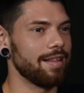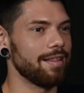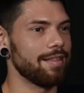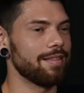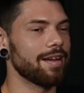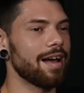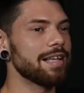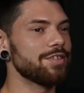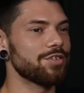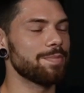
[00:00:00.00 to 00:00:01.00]
the
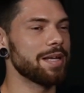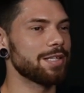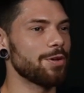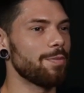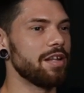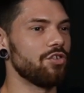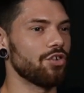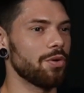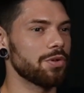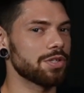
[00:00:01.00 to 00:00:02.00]
guys just make so many
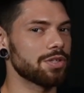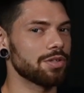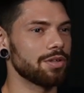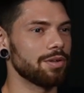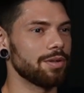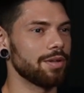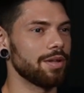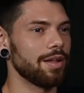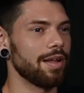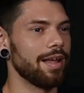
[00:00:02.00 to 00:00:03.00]
jokes.
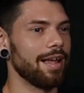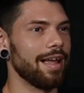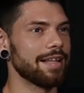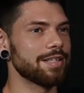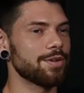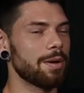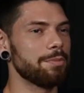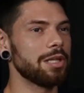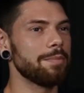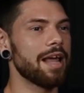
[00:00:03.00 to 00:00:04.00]
And so I
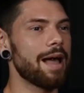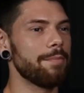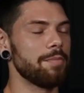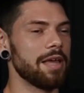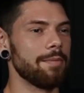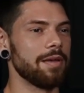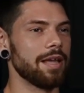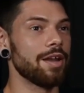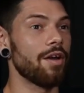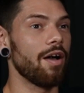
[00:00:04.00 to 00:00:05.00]
put them in Happy Baby,
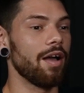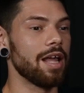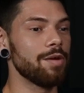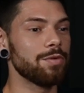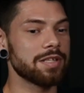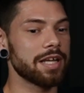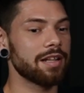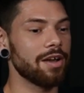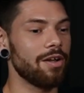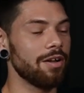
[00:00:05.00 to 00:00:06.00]
and it was like
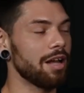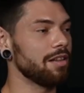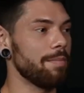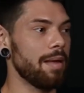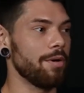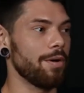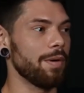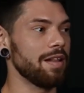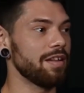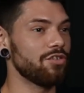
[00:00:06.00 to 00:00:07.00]
they all got the memo,
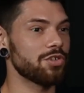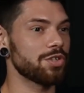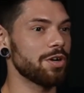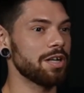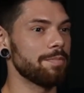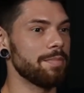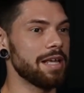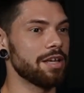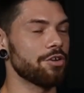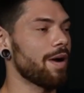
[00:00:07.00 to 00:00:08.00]
and they just started
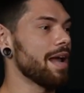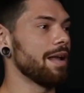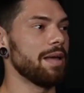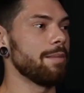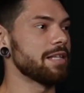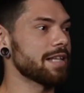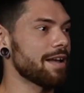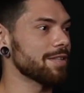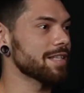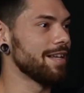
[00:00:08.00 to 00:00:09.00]
making crying baby sounds.